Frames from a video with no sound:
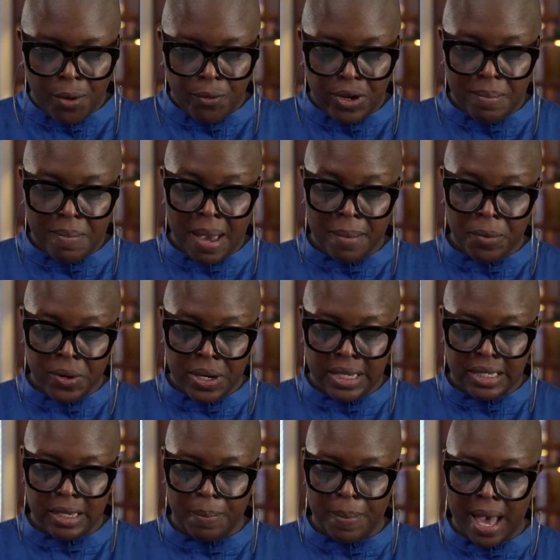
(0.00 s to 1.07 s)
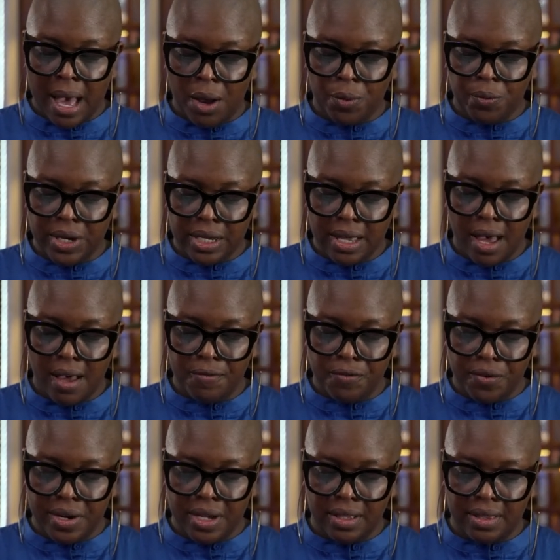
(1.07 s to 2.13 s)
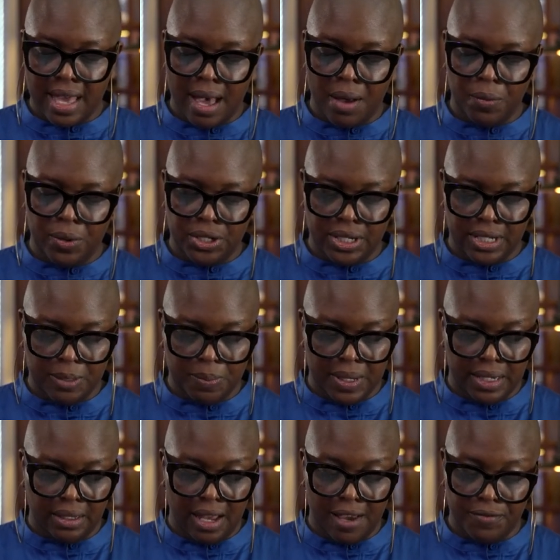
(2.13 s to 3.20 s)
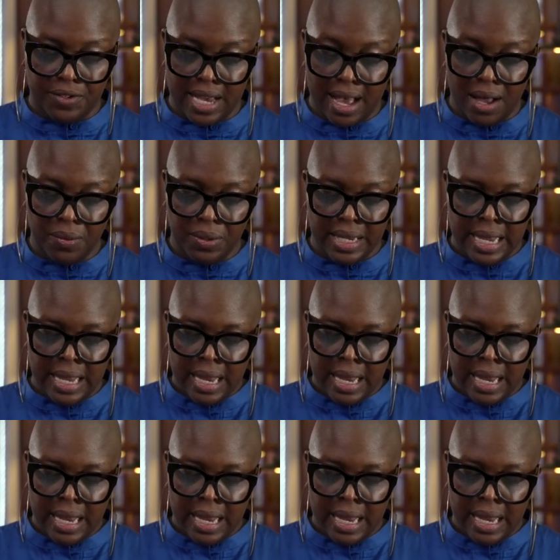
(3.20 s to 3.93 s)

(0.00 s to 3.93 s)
Rememory is about recovering that which has been left out.